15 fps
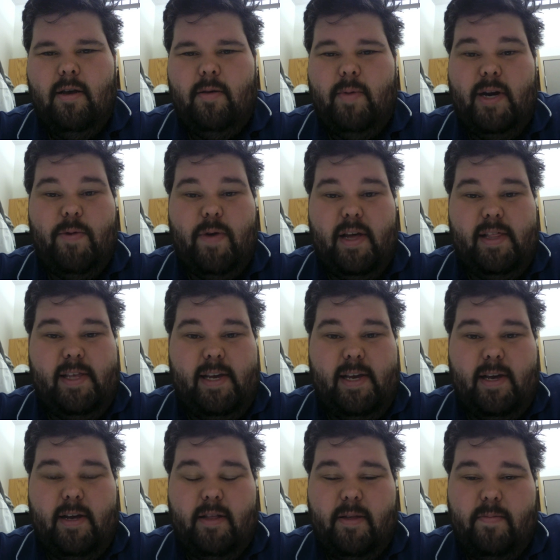But anyway, the,
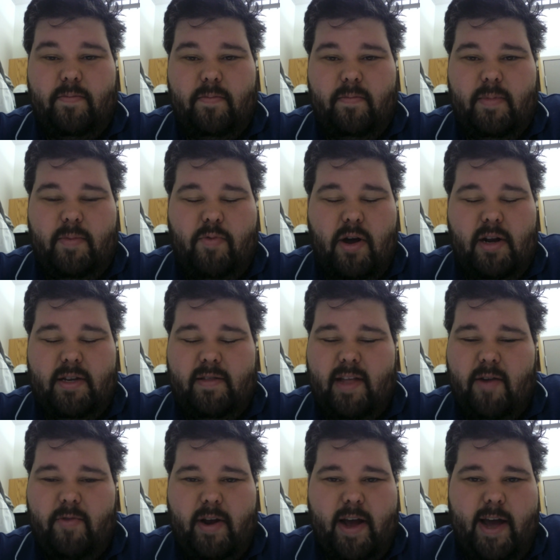uh, the the product of
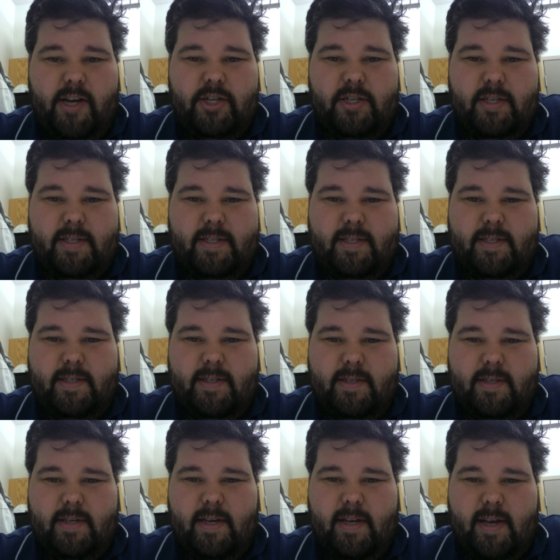that reaction is,
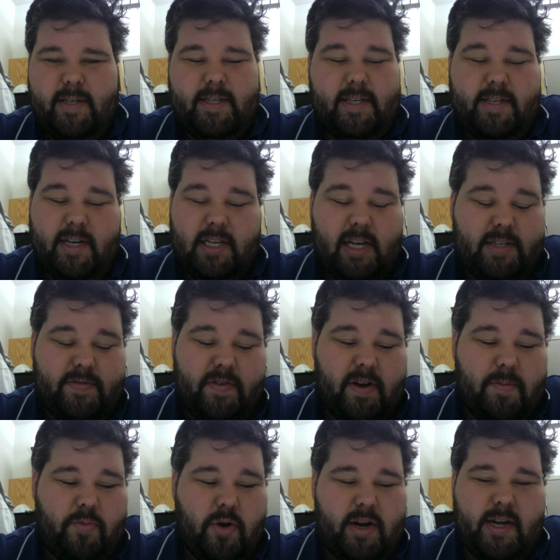as I said, it's
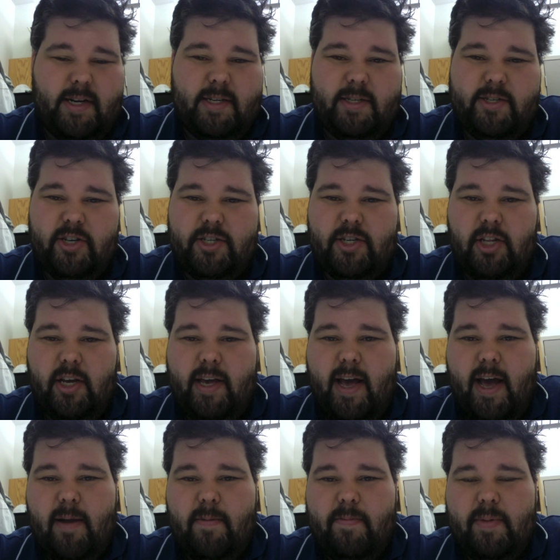very pretty just to look
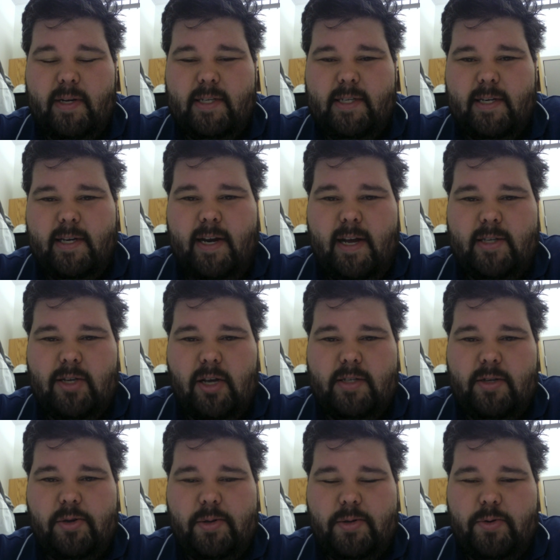at, but uh, it has all
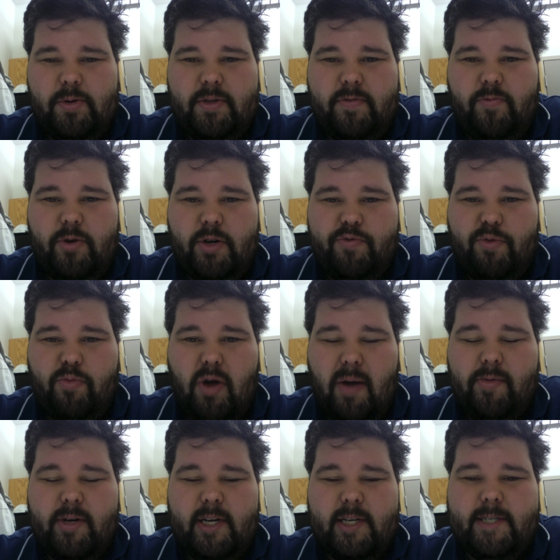sorts of wonderful
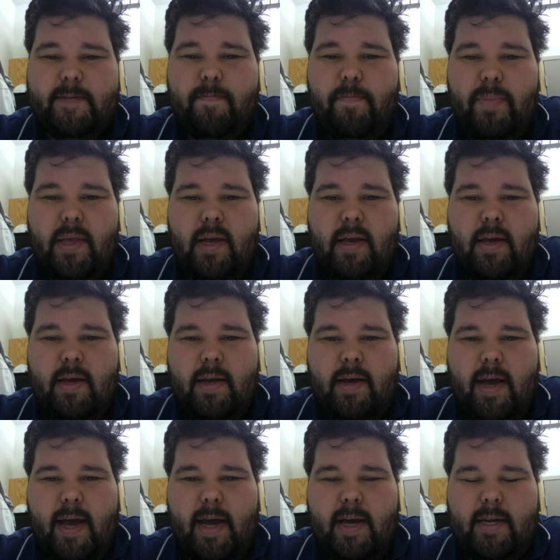properties.
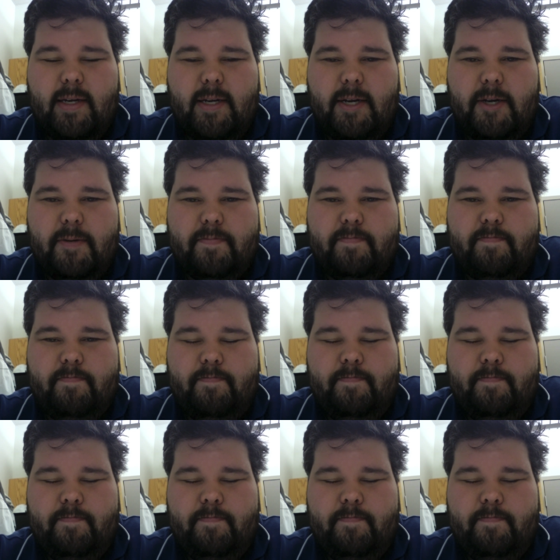And um,